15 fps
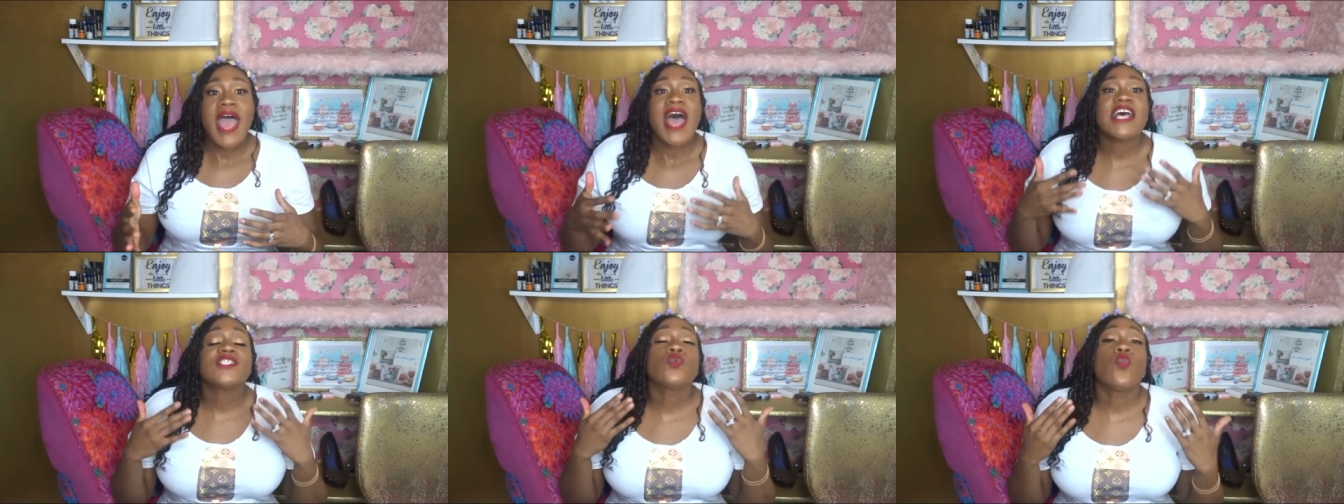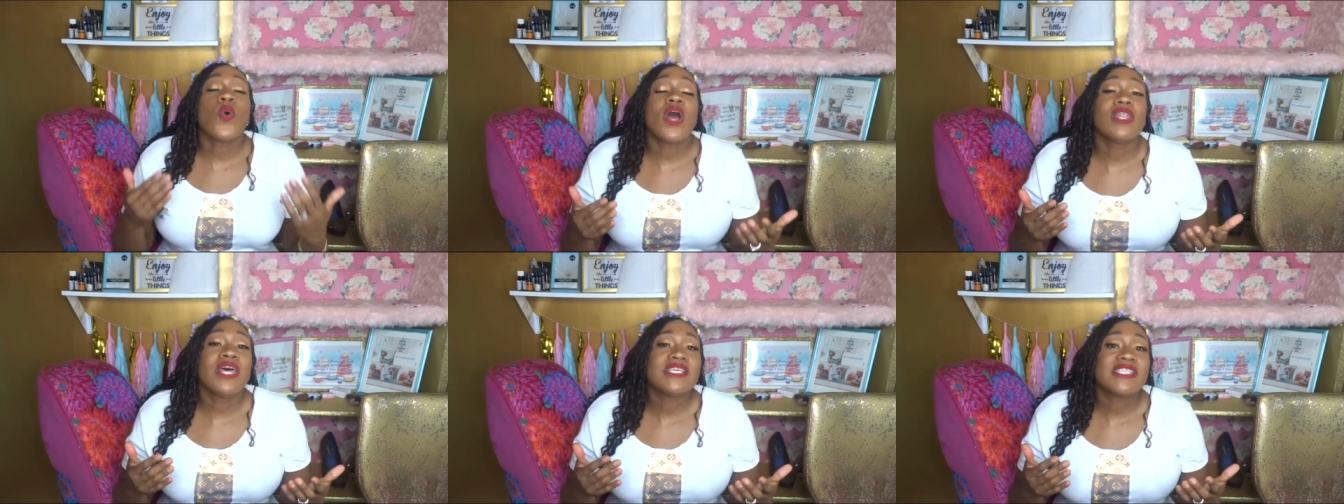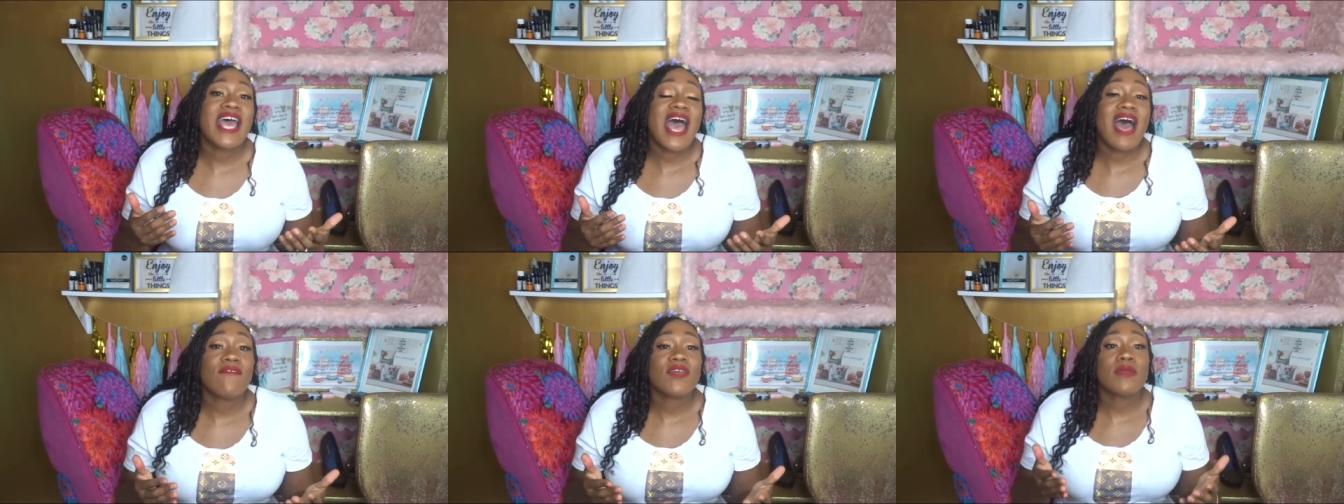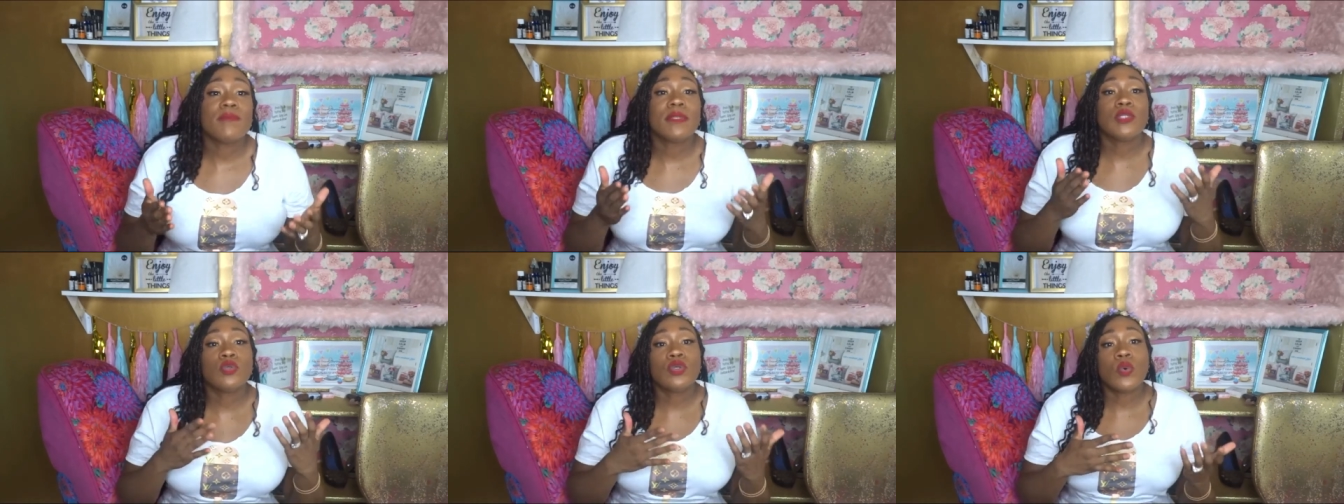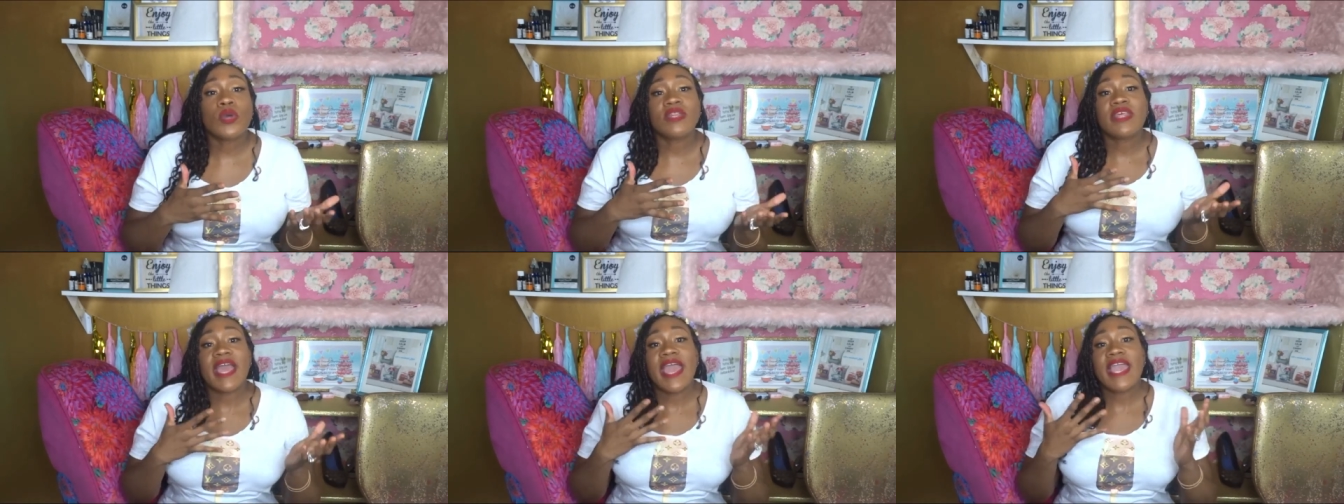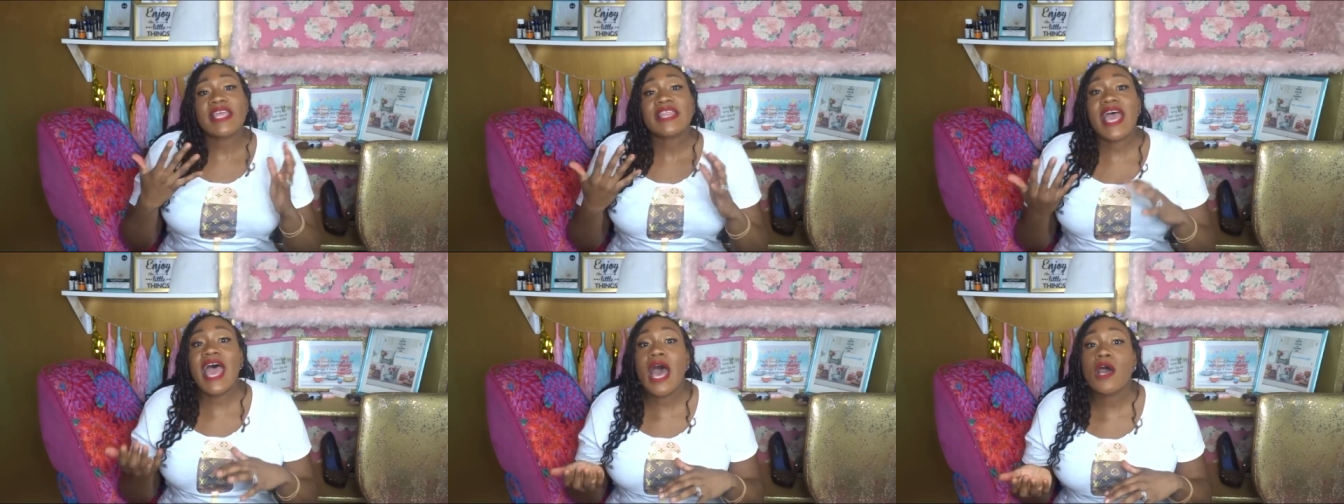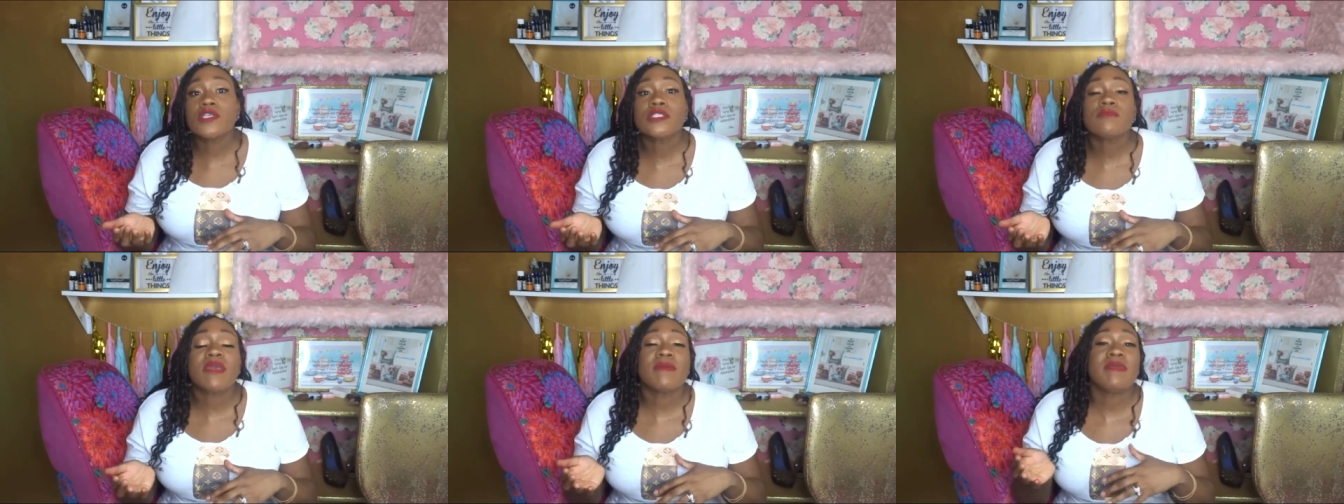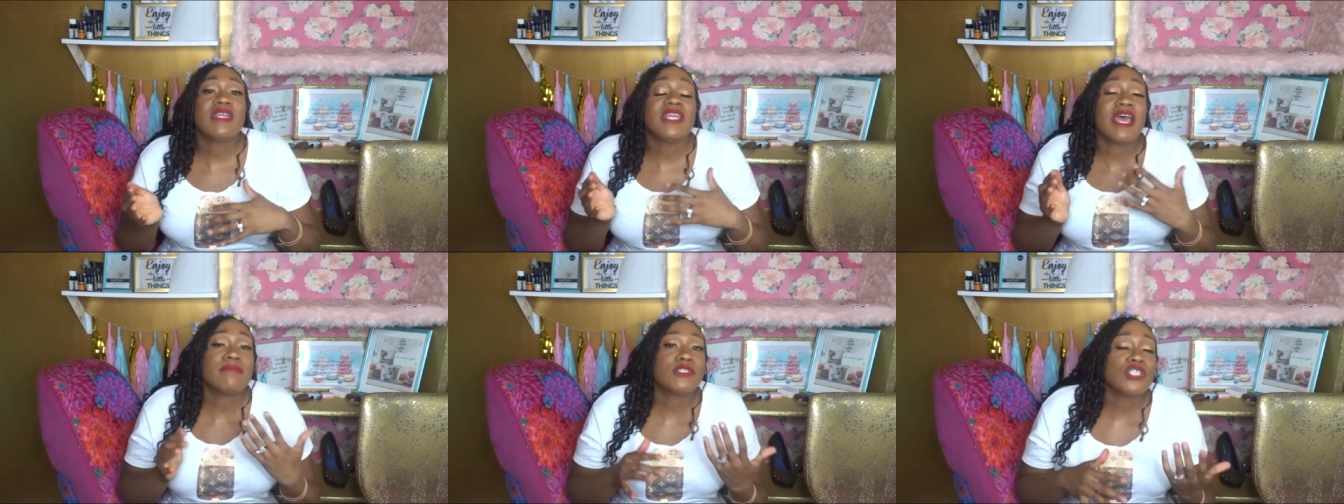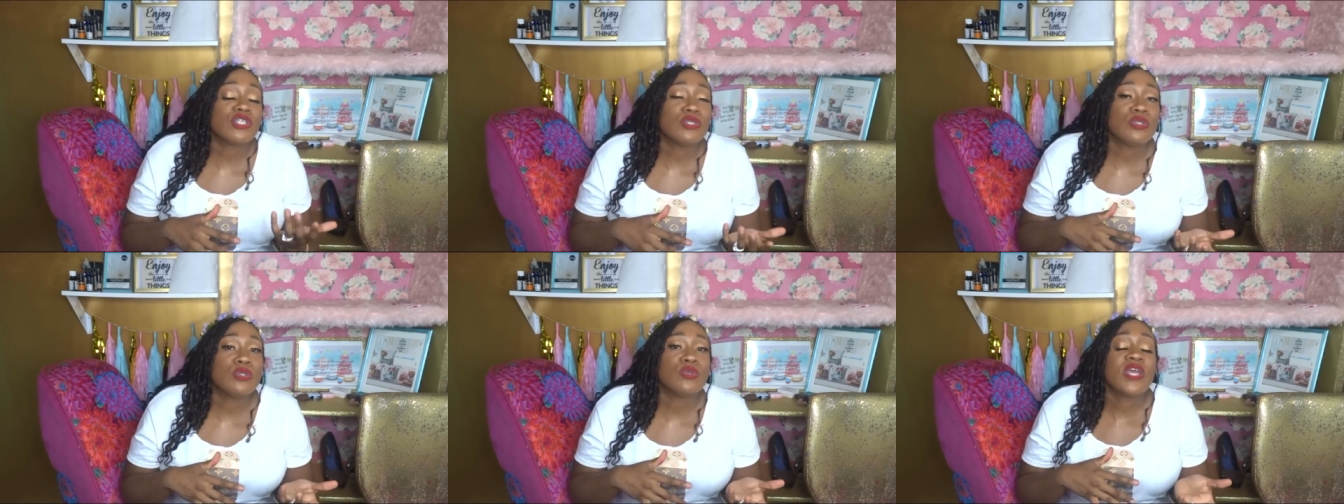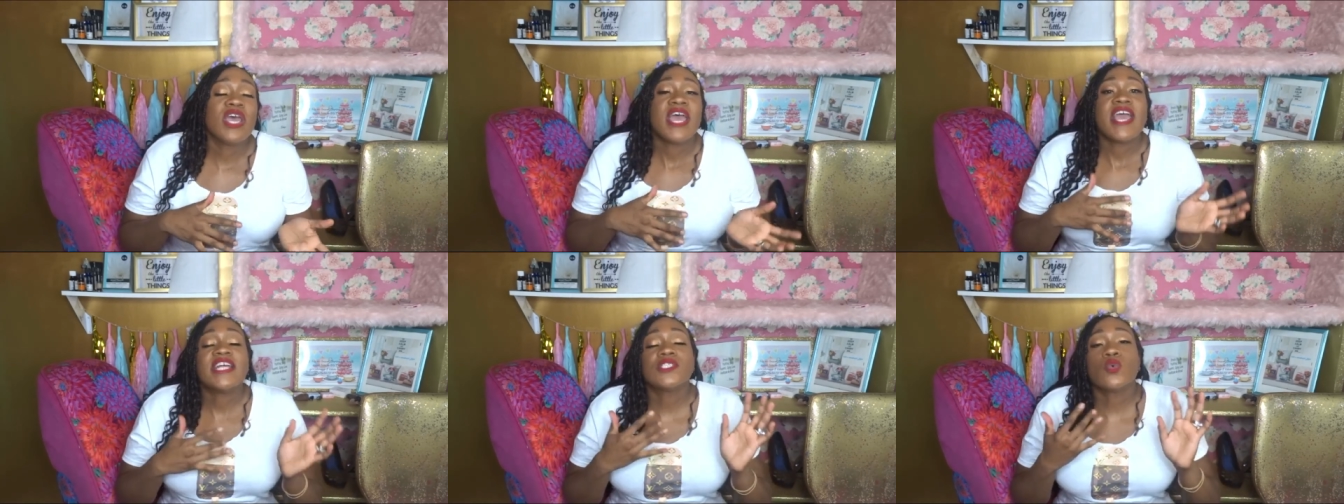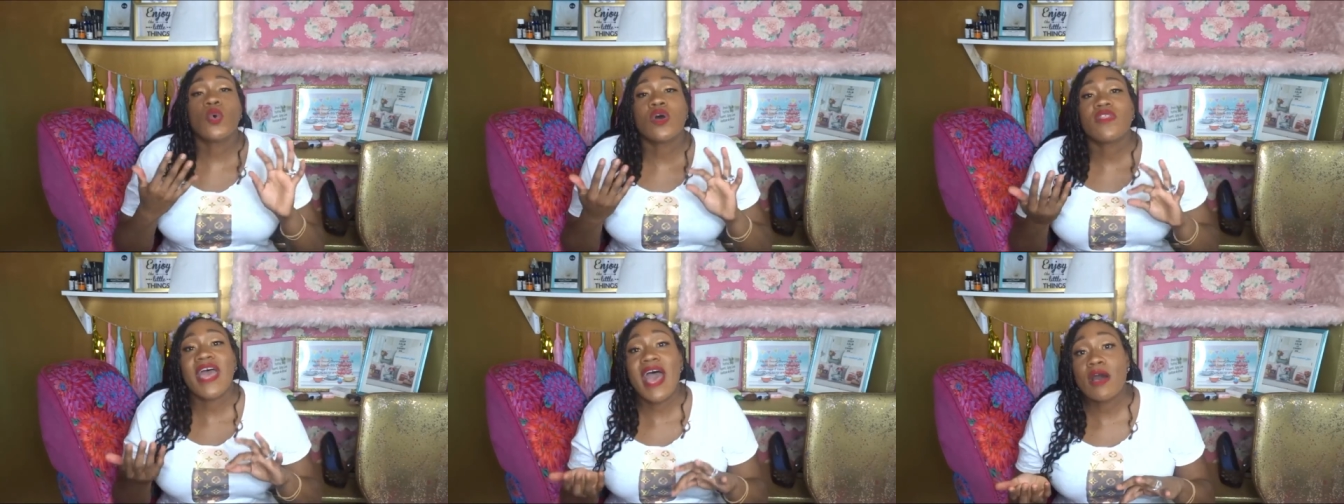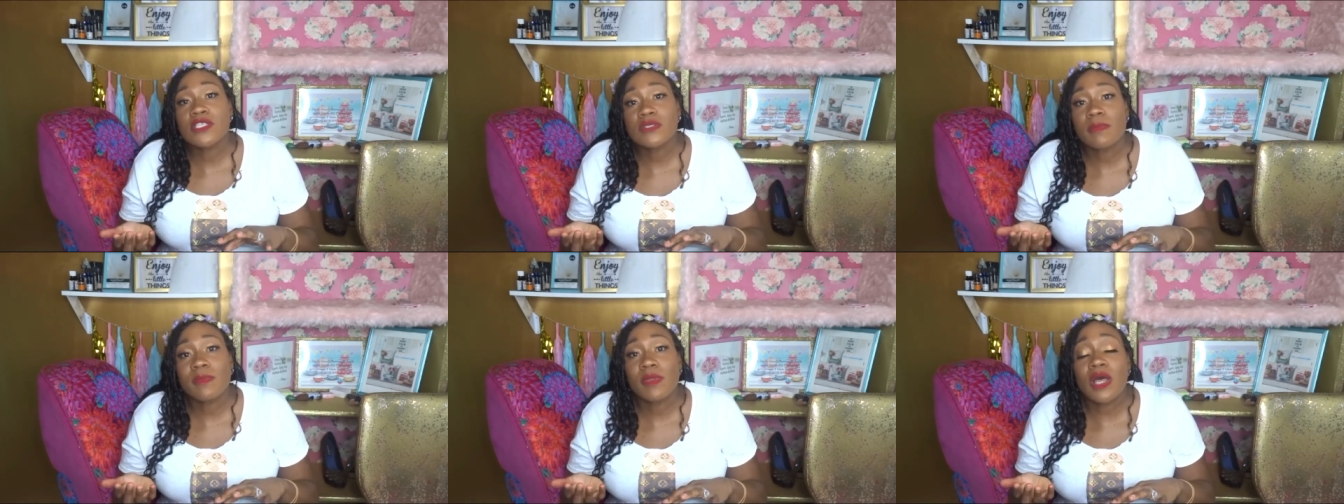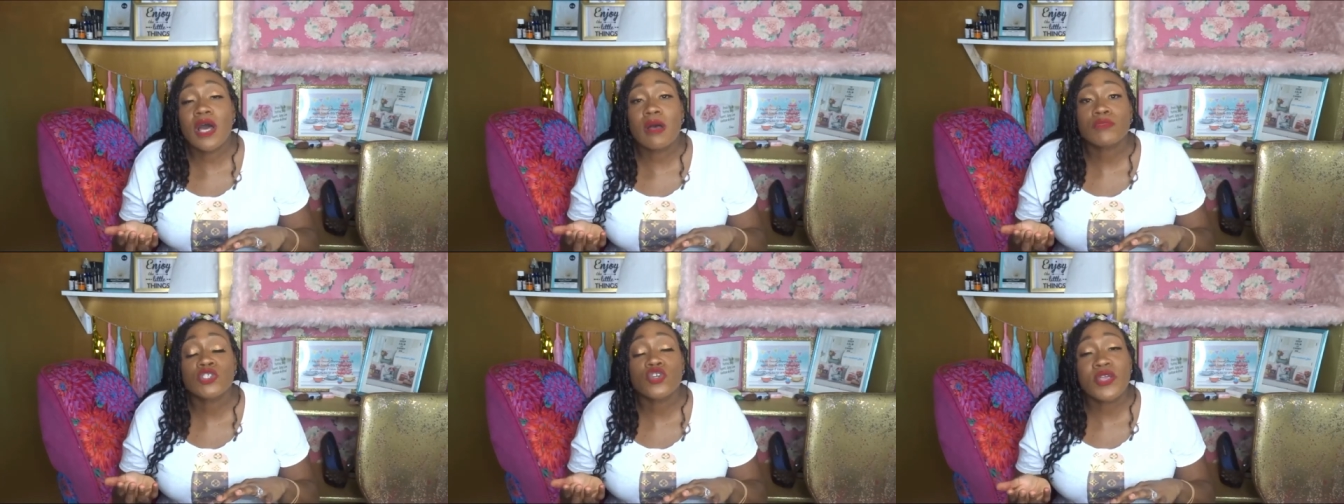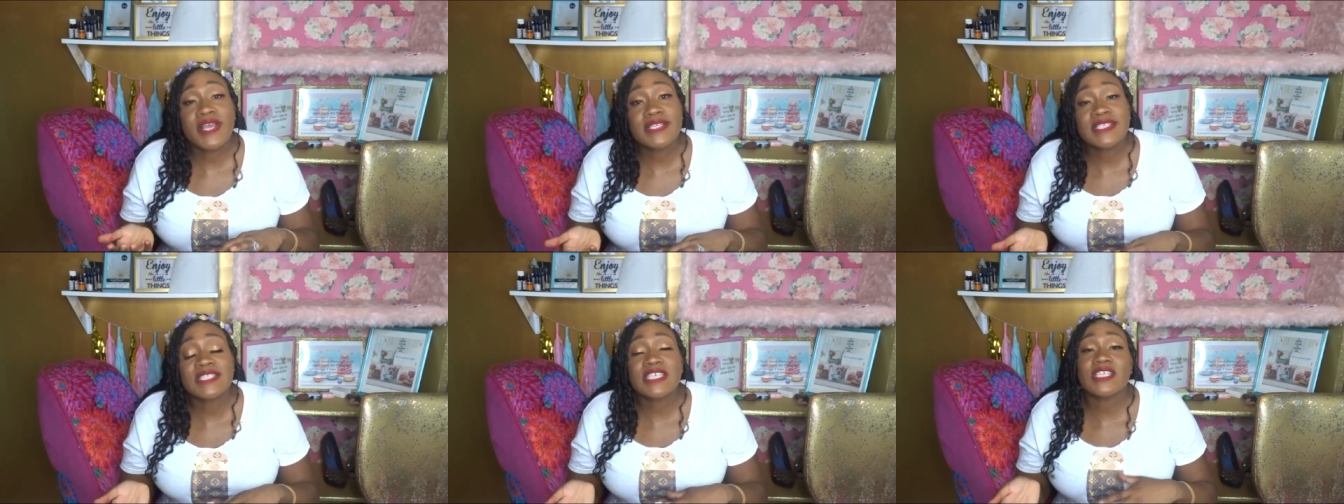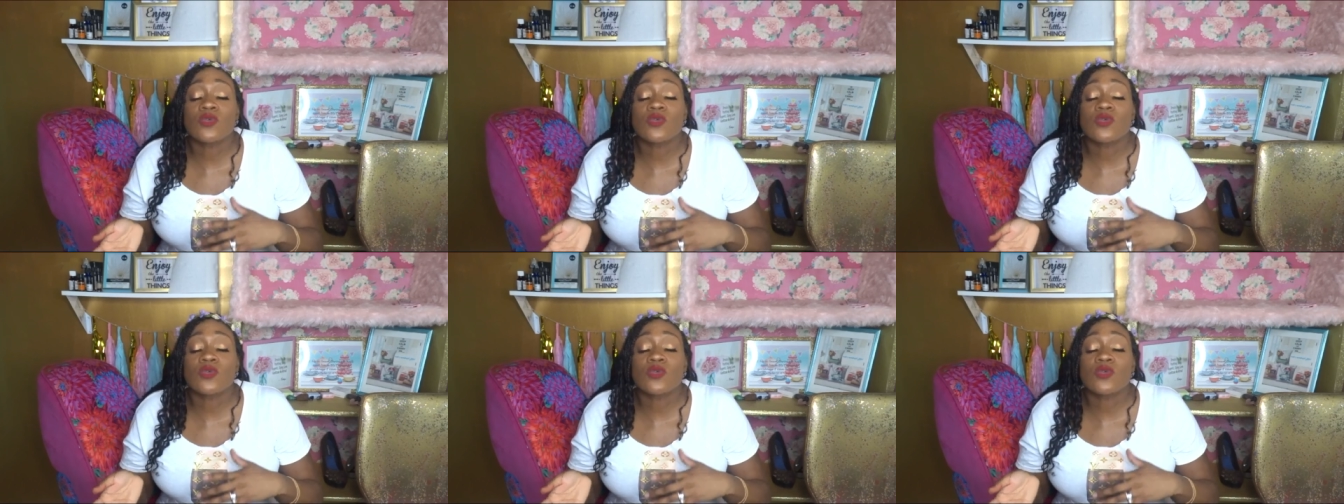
as well as having Pluto in the eighth house, maybe Neptune and twelfth house um, transits,